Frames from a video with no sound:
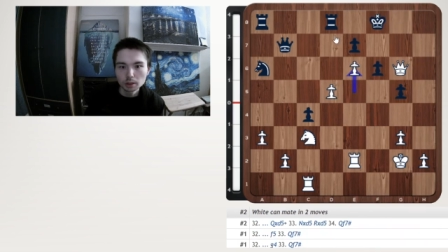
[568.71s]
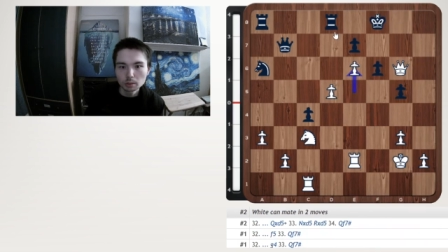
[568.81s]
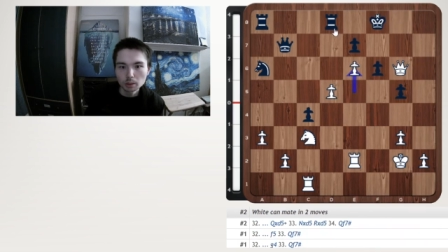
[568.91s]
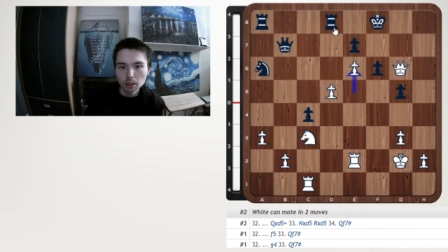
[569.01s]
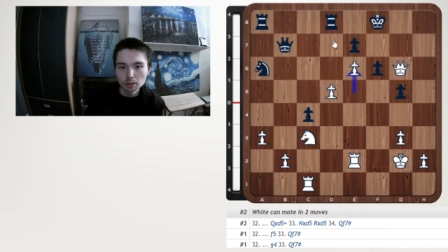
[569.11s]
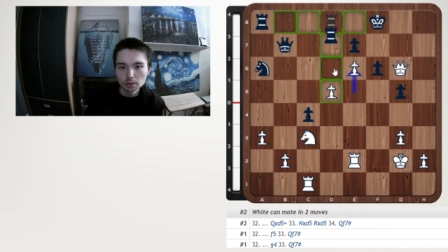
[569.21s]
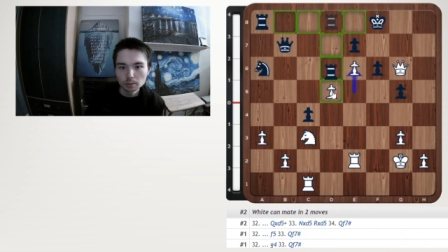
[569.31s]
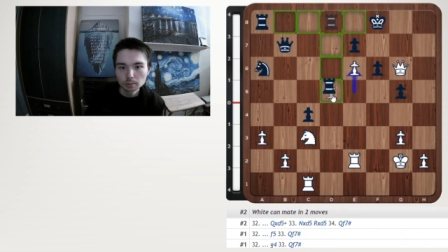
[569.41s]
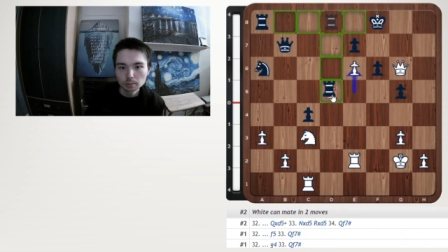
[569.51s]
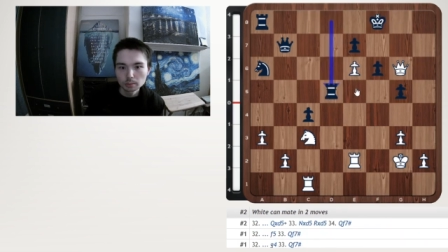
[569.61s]
he plays,
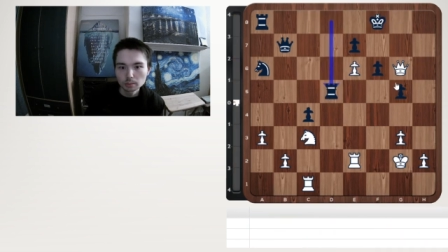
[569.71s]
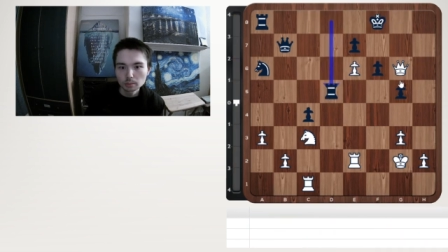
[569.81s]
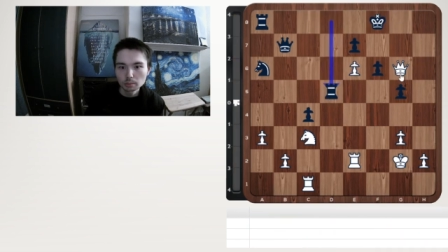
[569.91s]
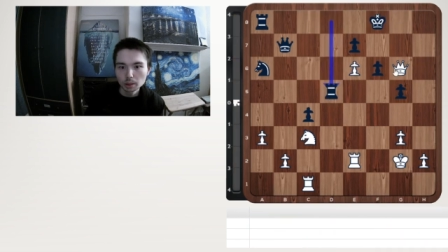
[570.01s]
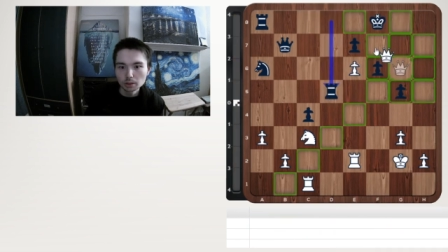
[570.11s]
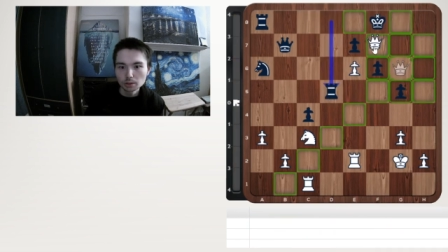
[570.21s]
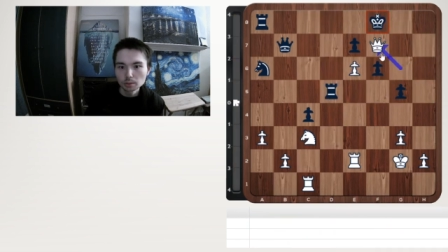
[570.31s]
mate.